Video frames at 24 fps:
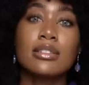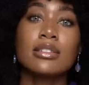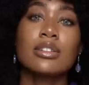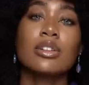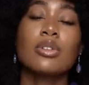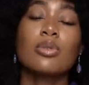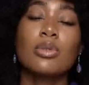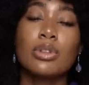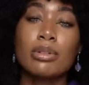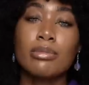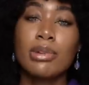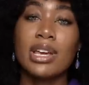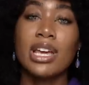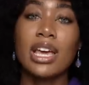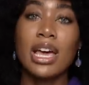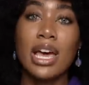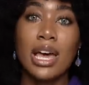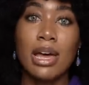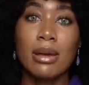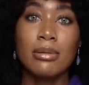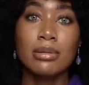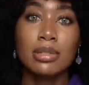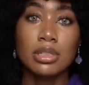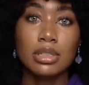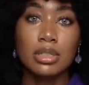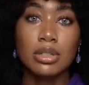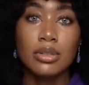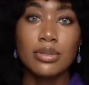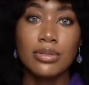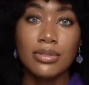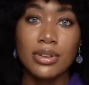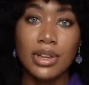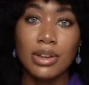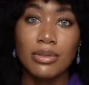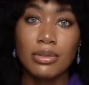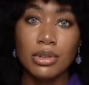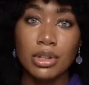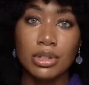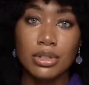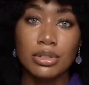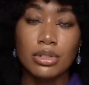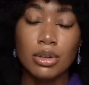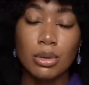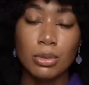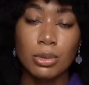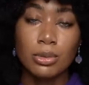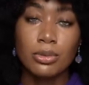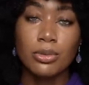still one of my absolute favorite
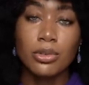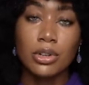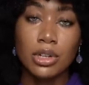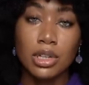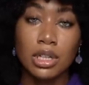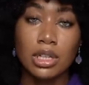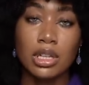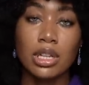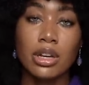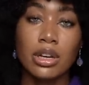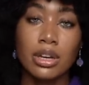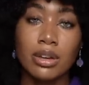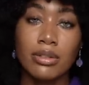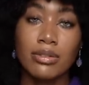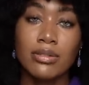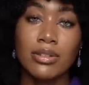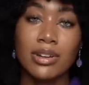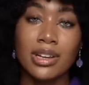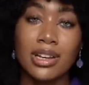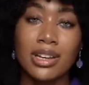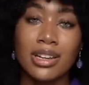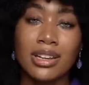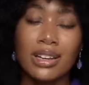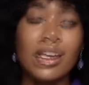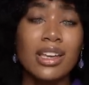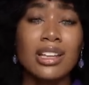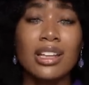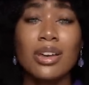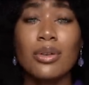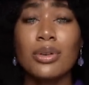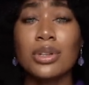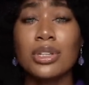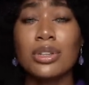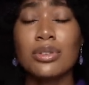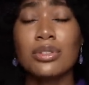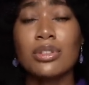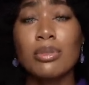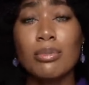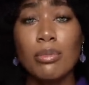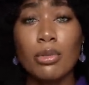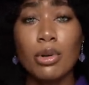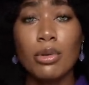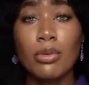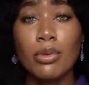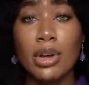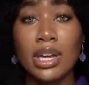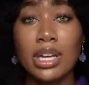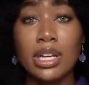soaps for clarifying. And I would use it
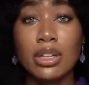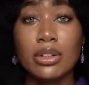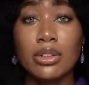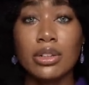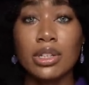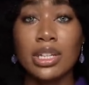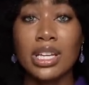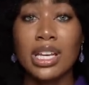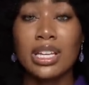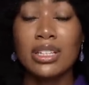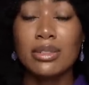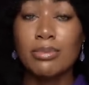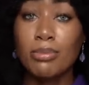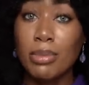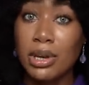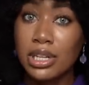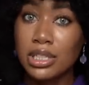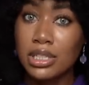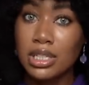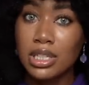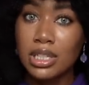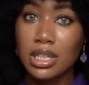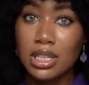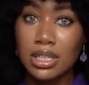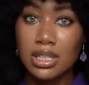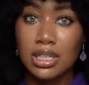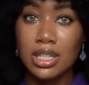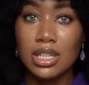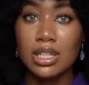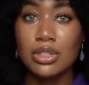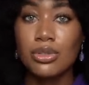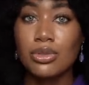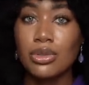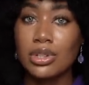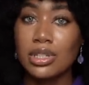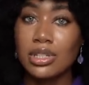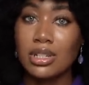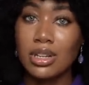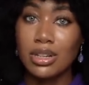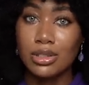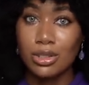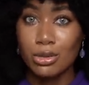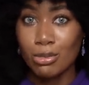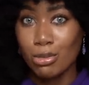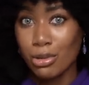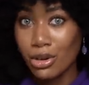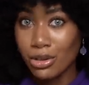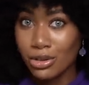more regularly, especially the tea tree
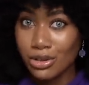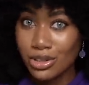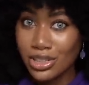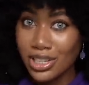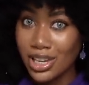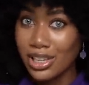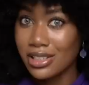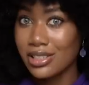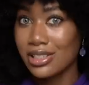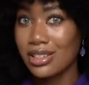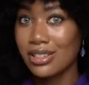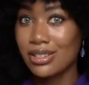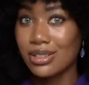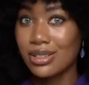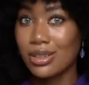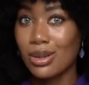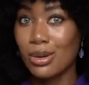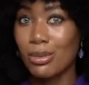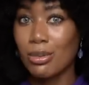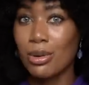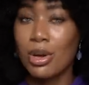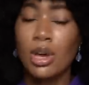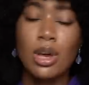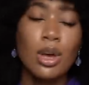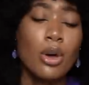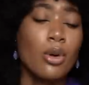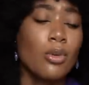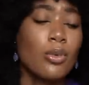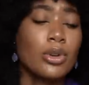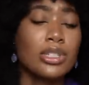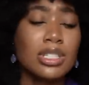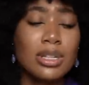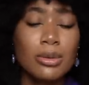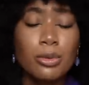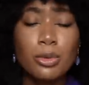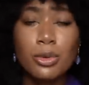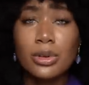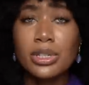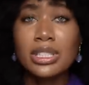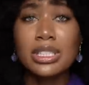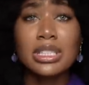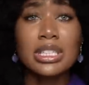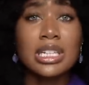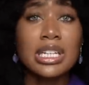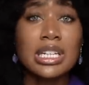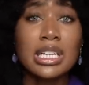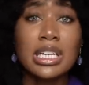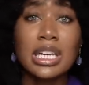Dr. Bronner's Castile soap, which I'm going to
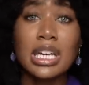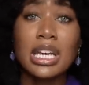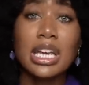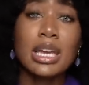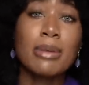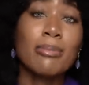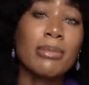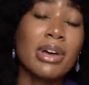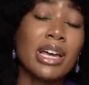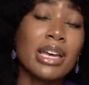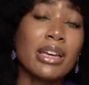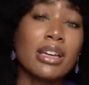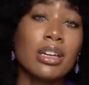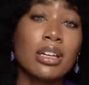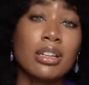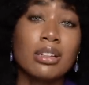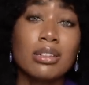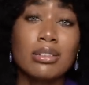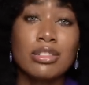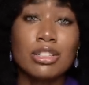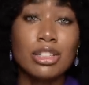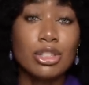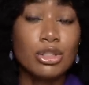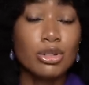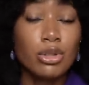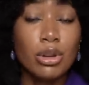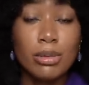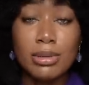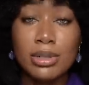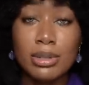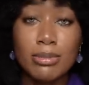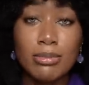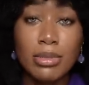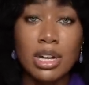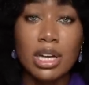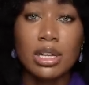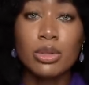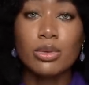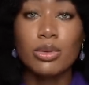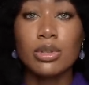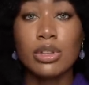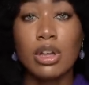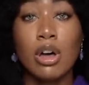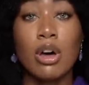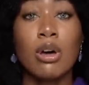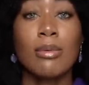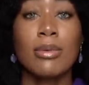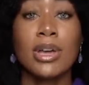link in my description box
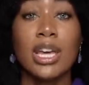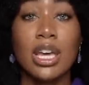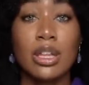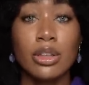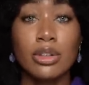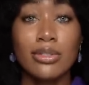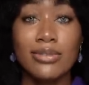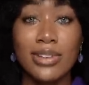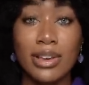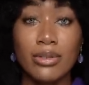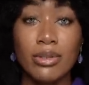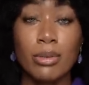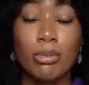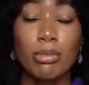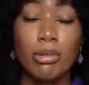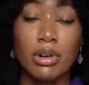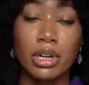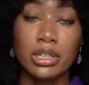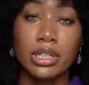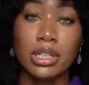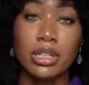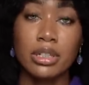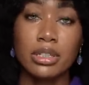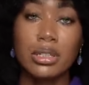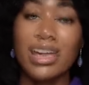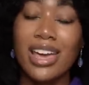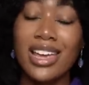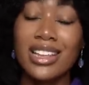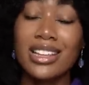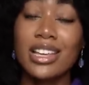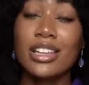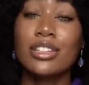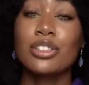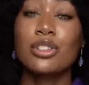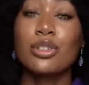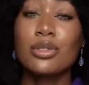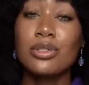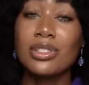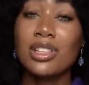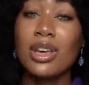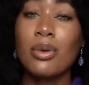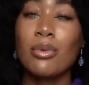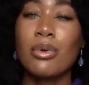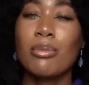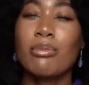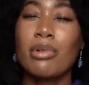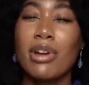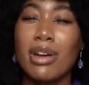with all my other favorite products. And I choose
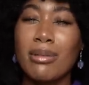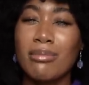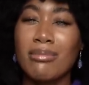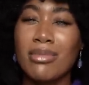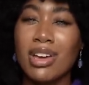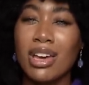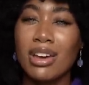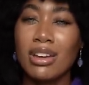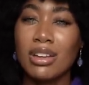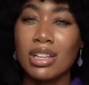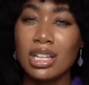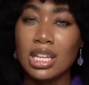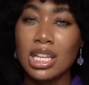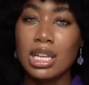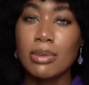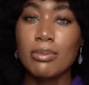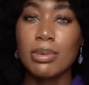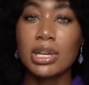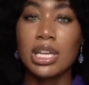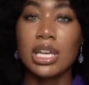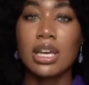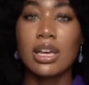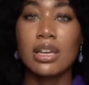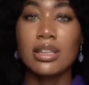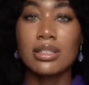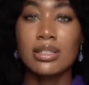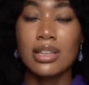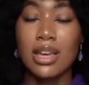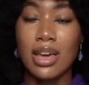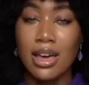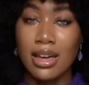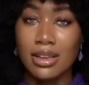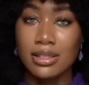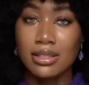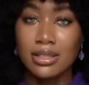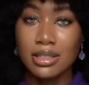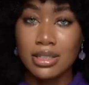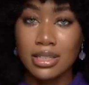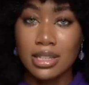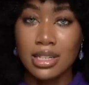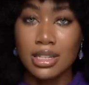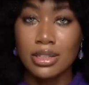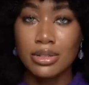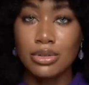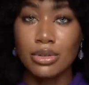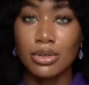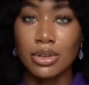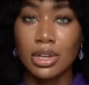that one primarily because it has the
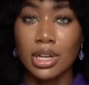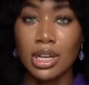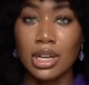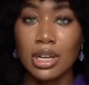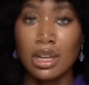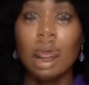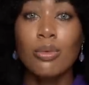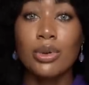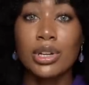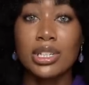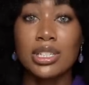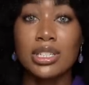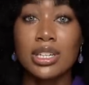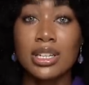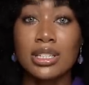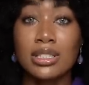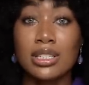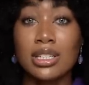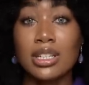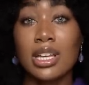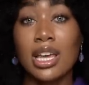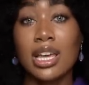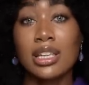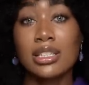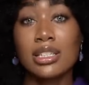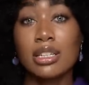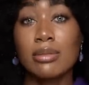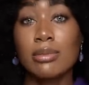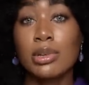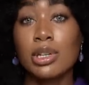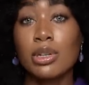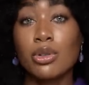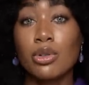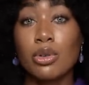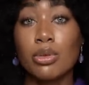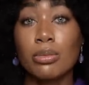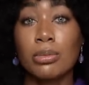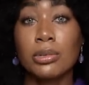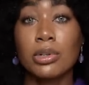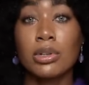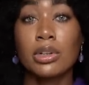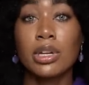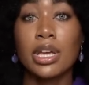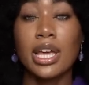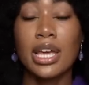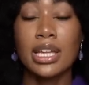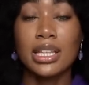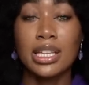tea tree, which is an
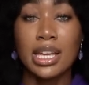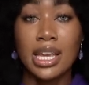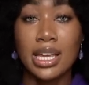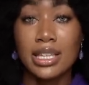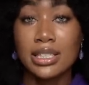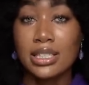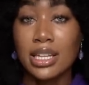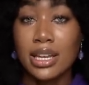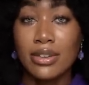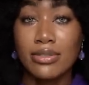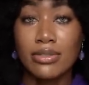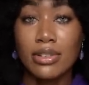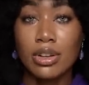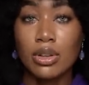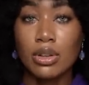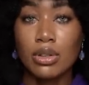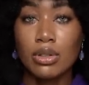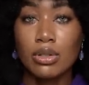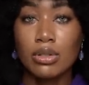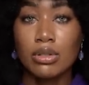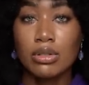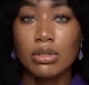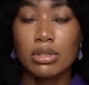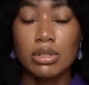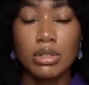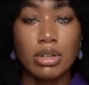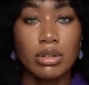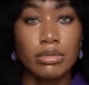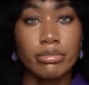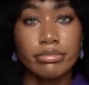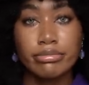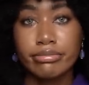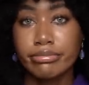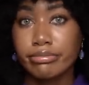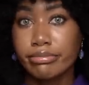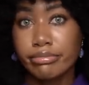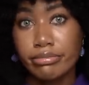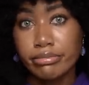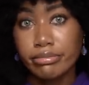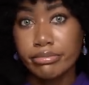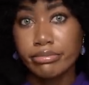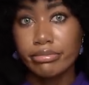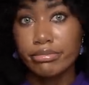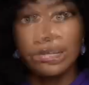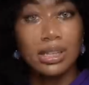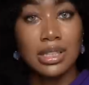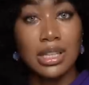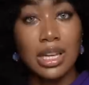antimicrobial and antifungal soap.
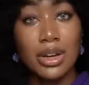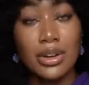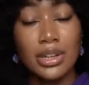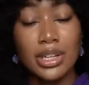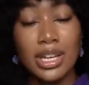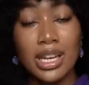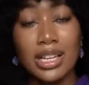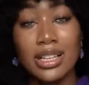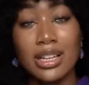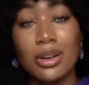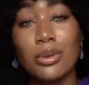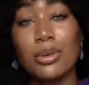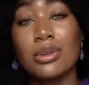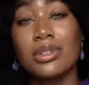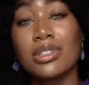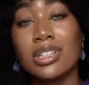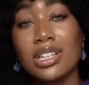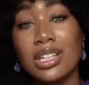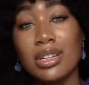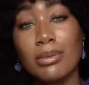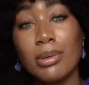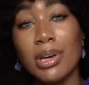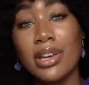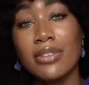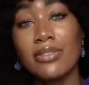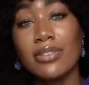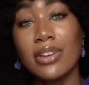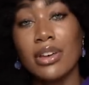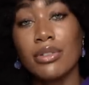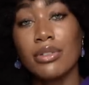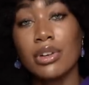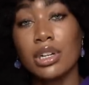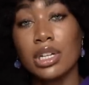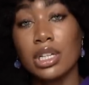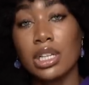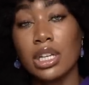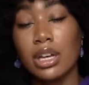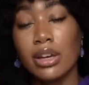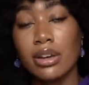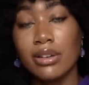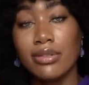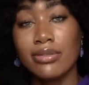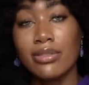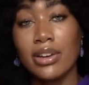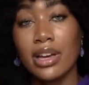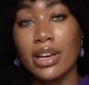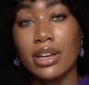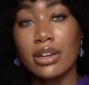Now again, I will link my favorite
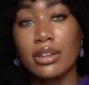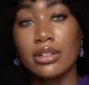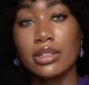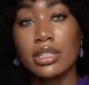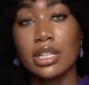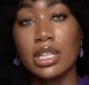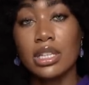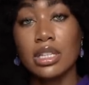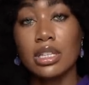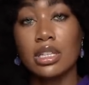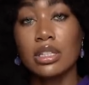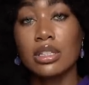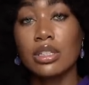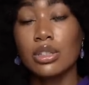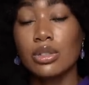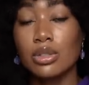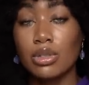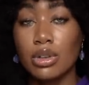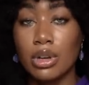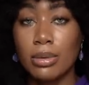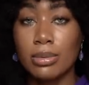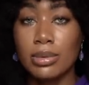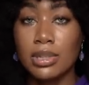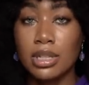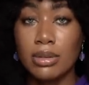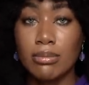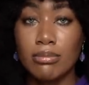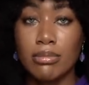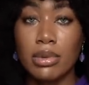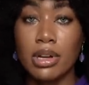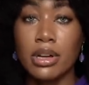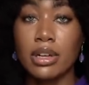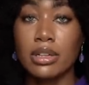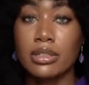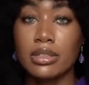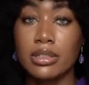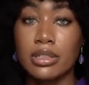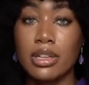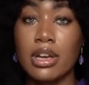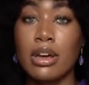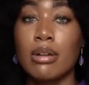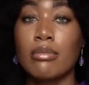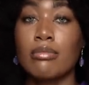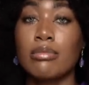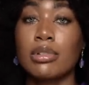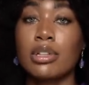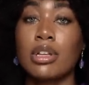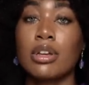clarifiers in the description box
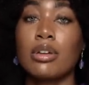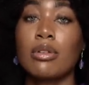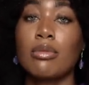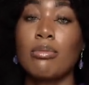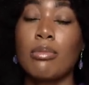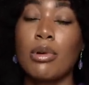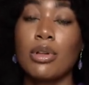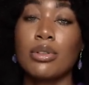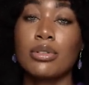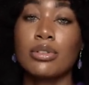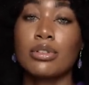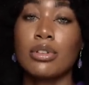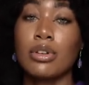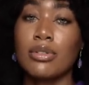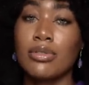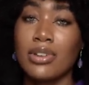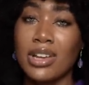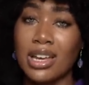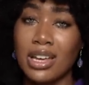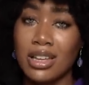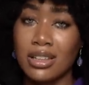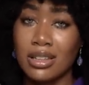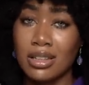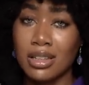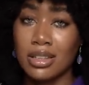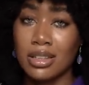down below, both sulfate and